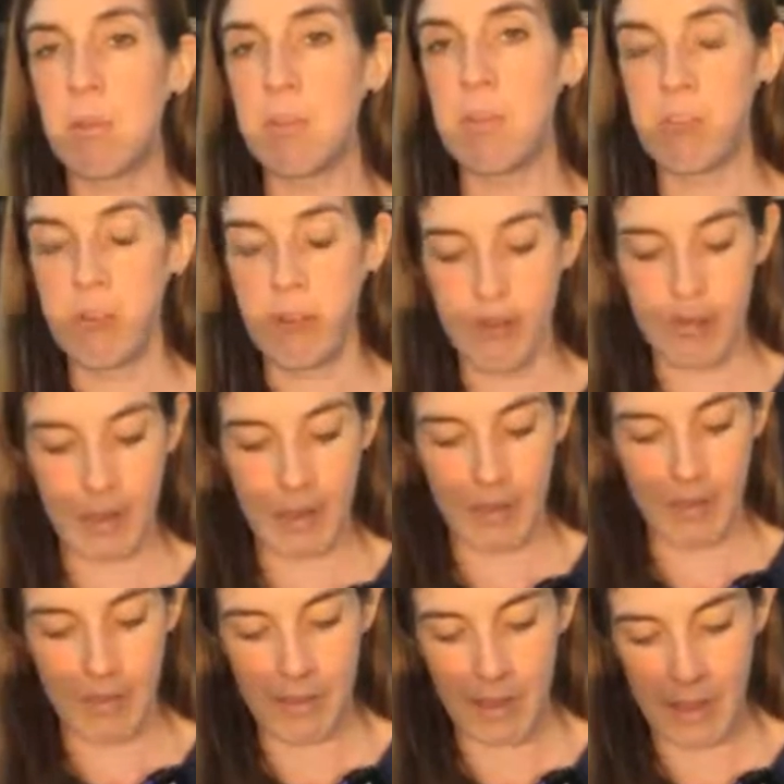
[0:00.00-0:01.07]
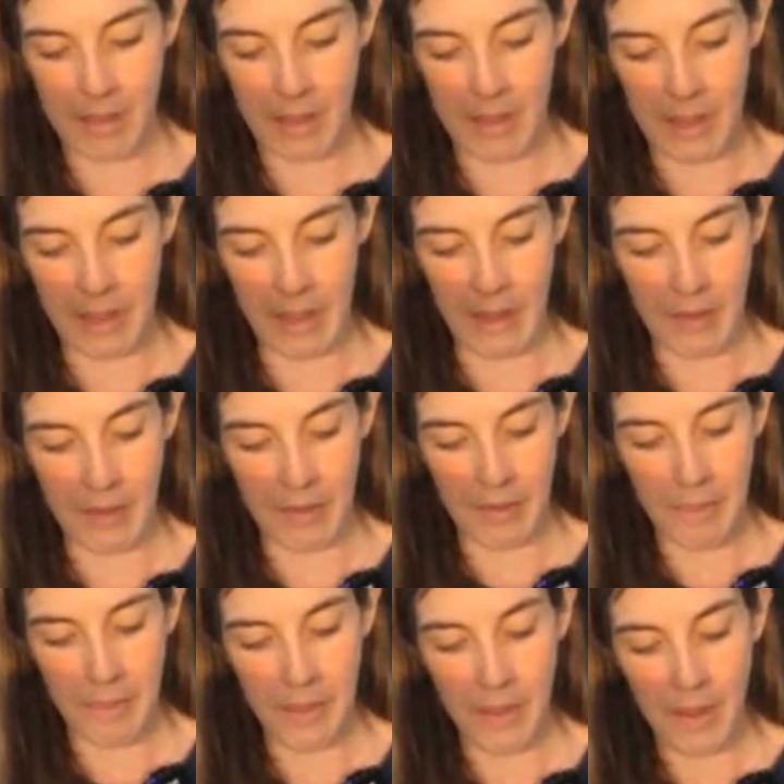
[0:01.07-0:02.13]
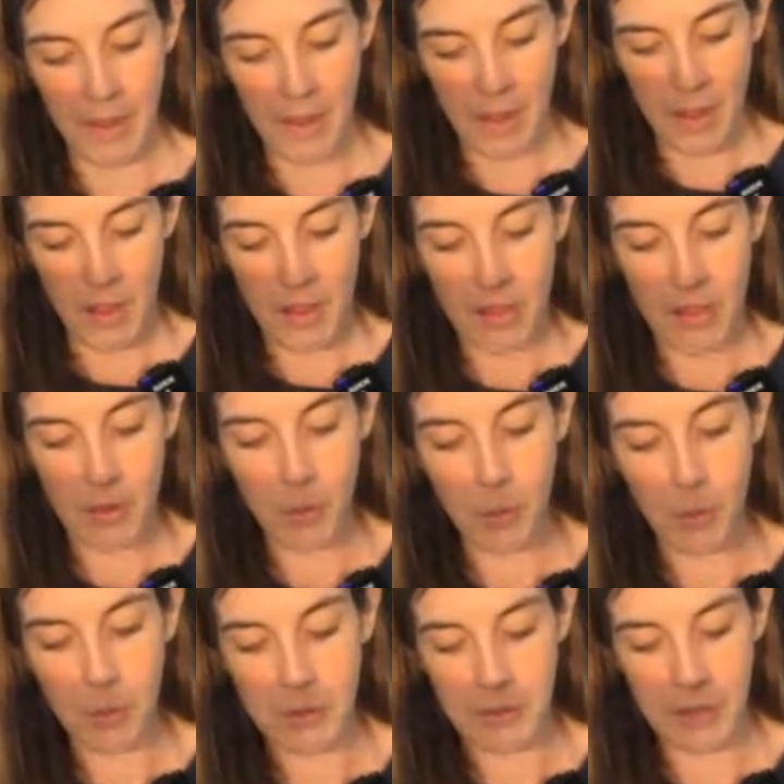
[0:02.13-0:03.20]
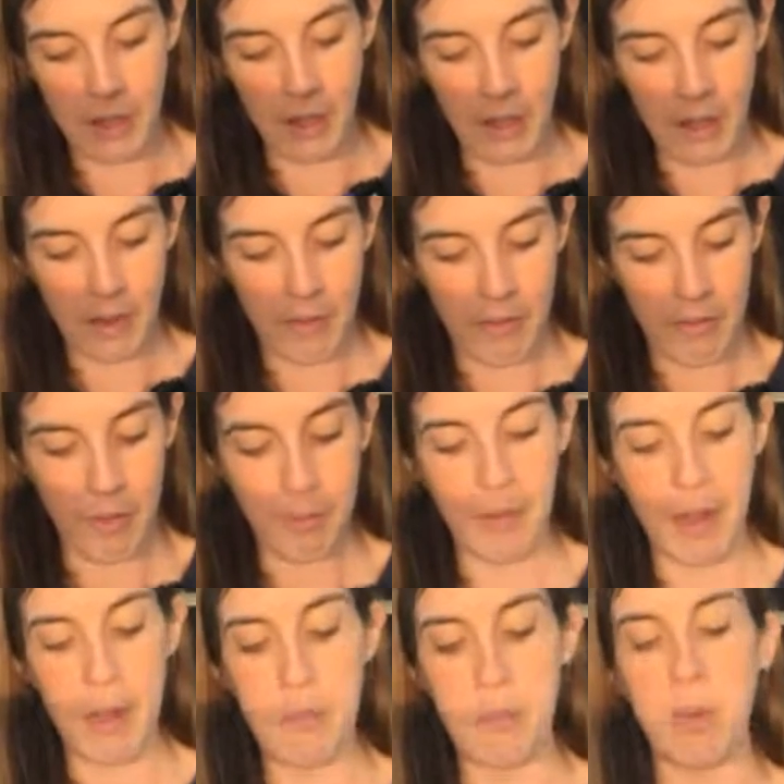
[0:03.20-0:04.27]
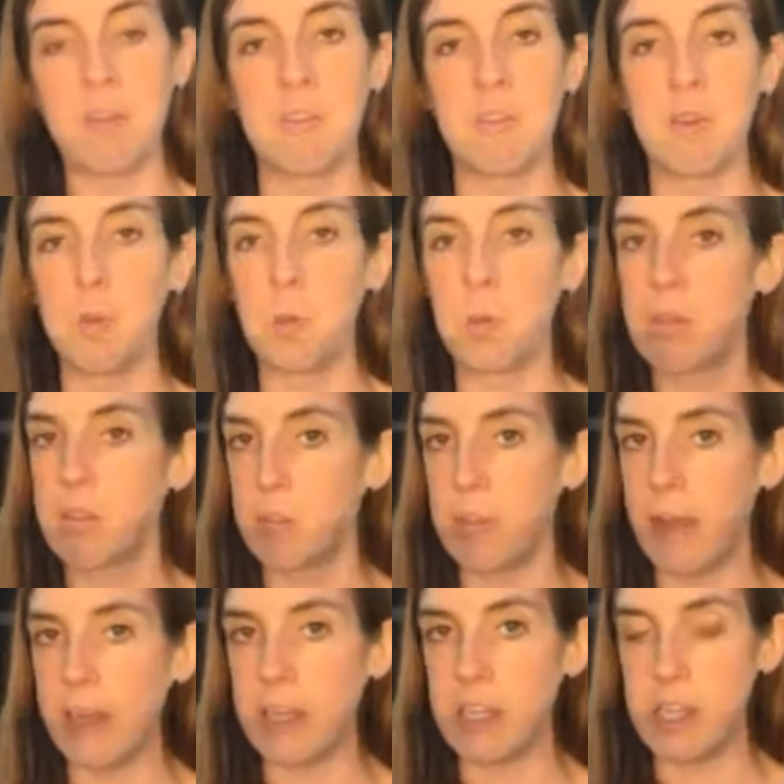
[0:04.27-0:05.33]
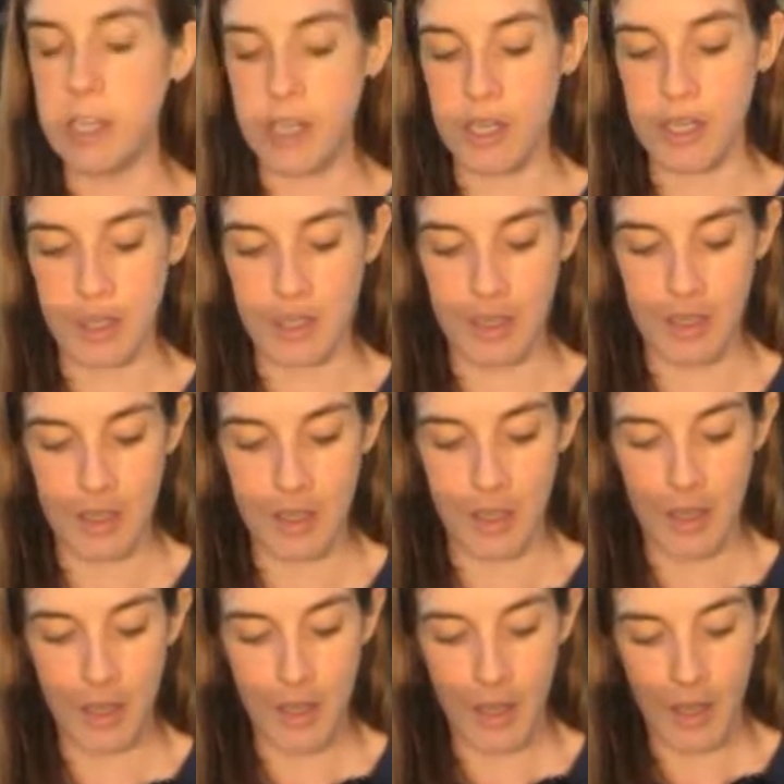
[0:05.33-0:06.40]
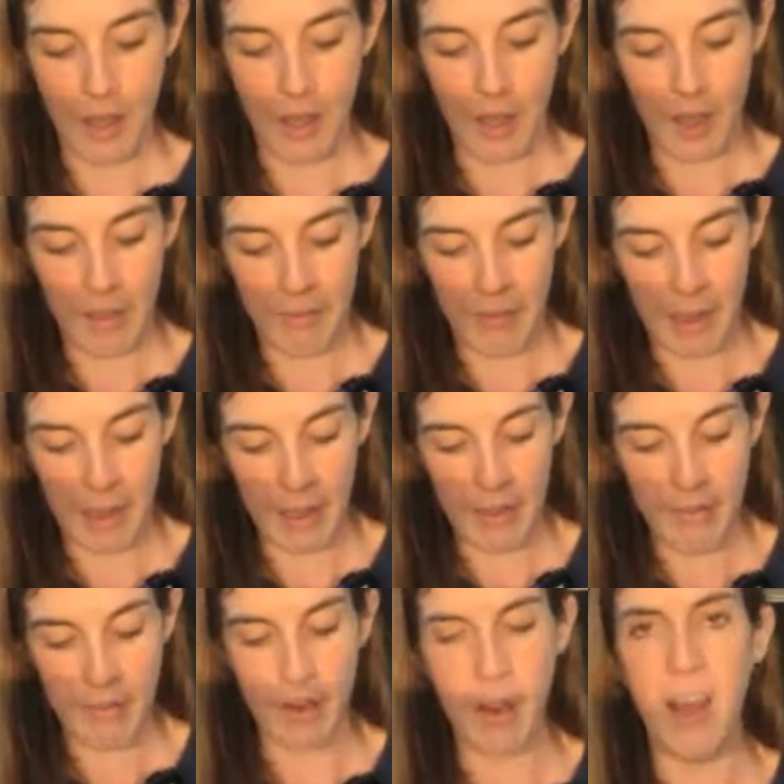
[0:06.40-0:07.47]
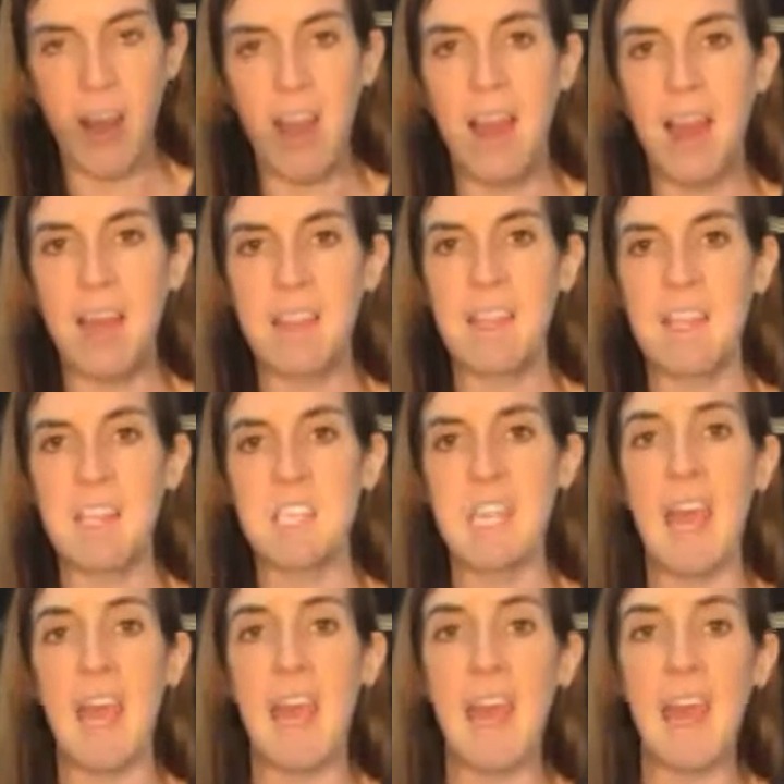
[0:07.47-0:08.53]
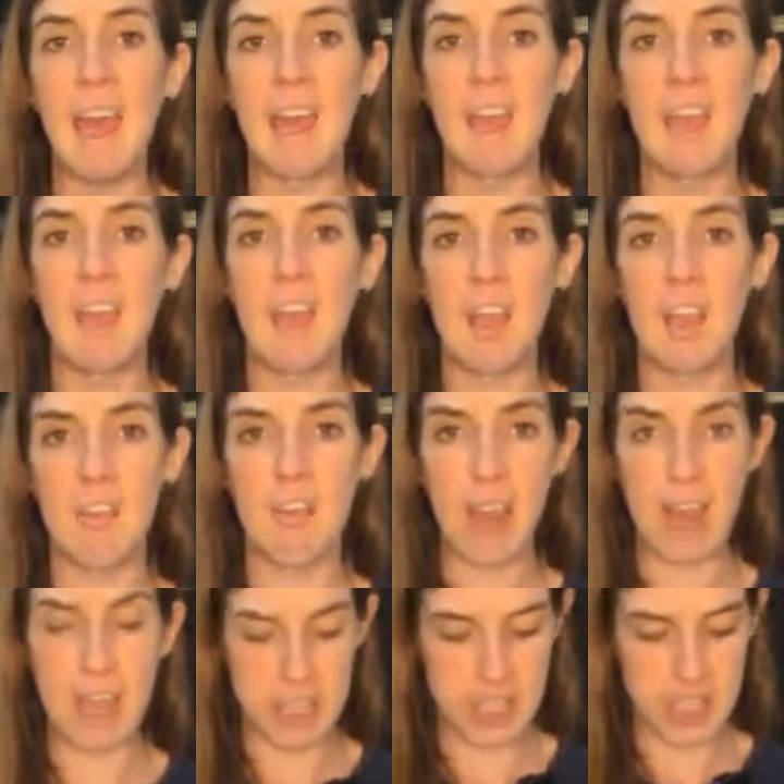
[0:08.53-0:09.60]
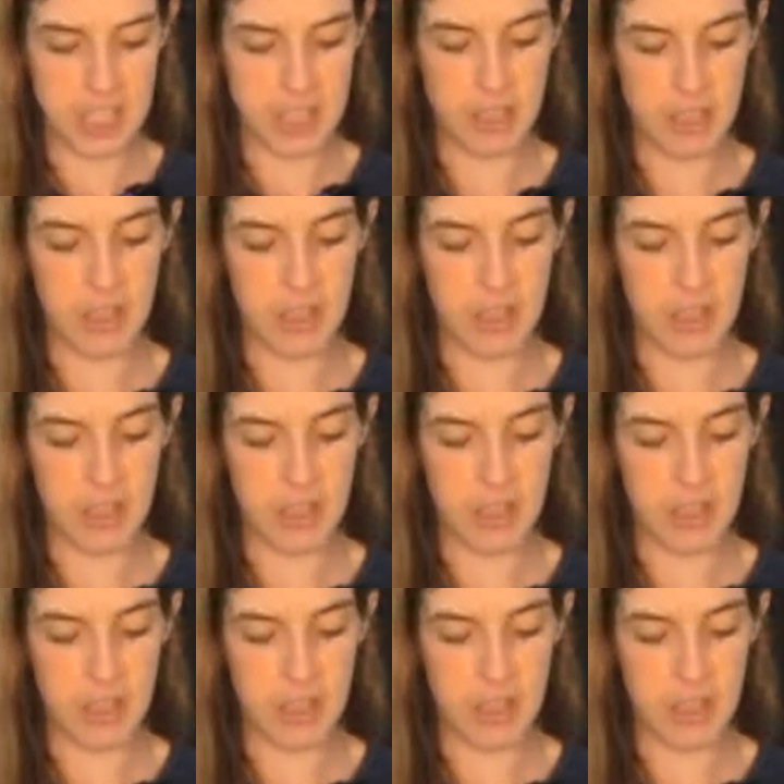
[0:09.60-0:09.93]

into two sentences at the end. The water from my bottle splashed. I fell over and the chair crashed.